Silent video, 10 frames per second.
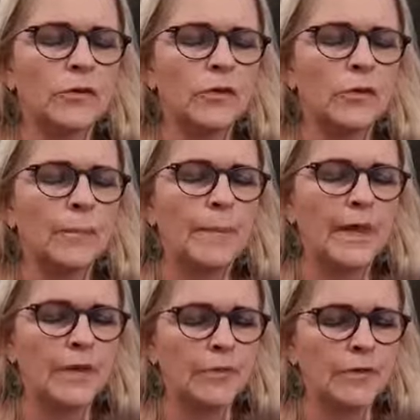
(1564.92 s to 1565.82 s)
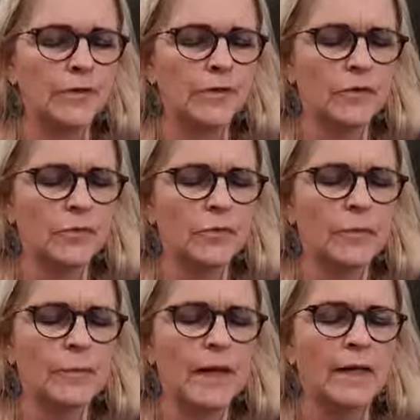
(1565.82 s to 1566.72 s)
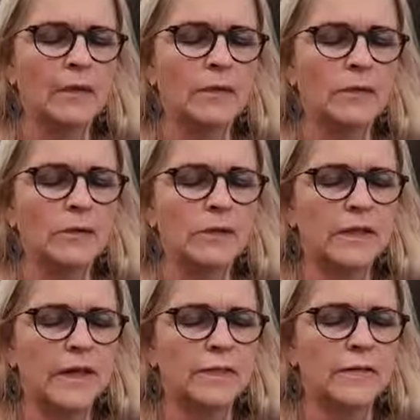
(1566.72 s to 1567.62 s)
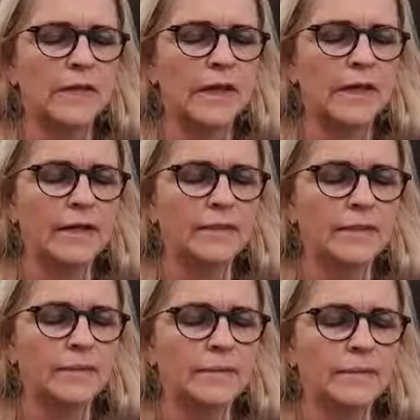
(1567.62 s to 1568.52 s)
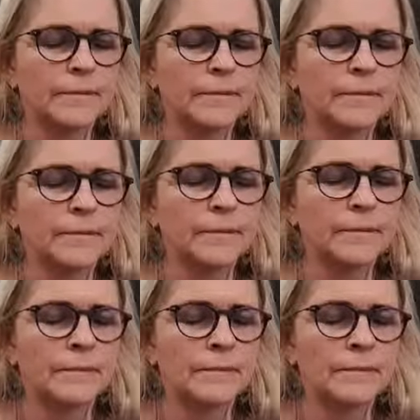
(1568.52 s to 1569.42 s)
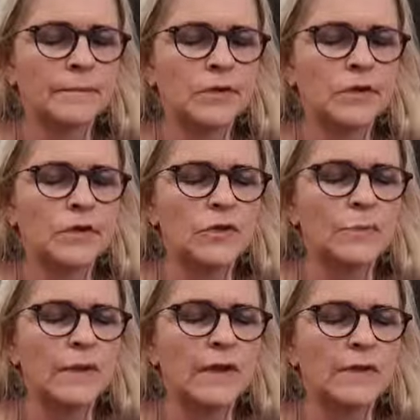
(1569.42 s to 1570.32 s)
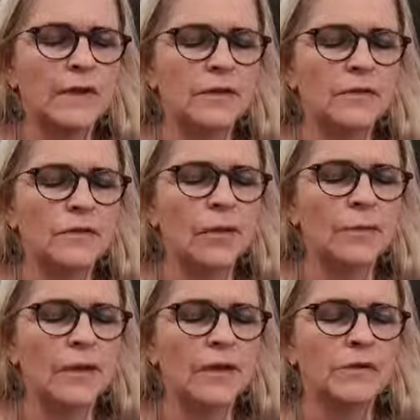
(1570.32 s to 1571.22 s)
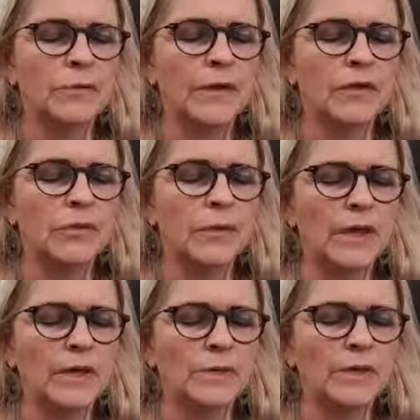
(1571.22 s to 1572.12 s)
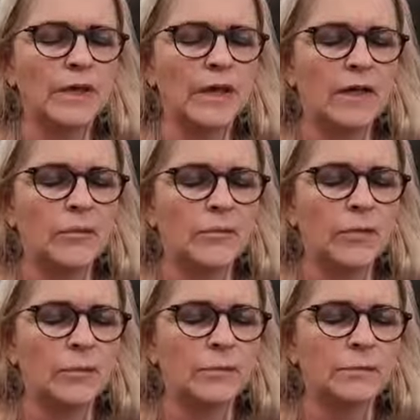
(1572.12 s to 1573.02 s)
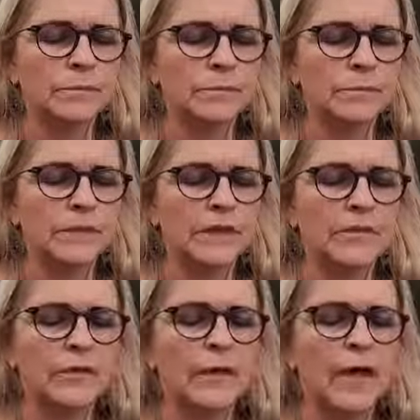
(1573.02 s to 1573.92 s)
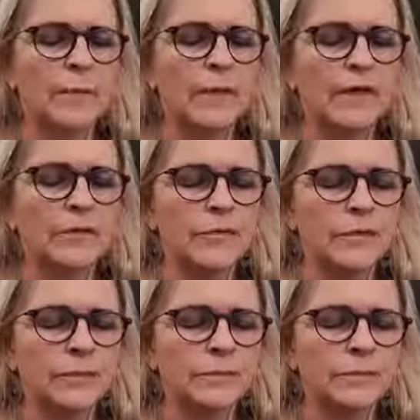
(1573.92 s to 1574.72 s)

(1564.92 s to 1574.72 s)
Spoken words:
you the benefits from all that they've gained. So just breathe in something, a special gift that they have for you, that will uplift you.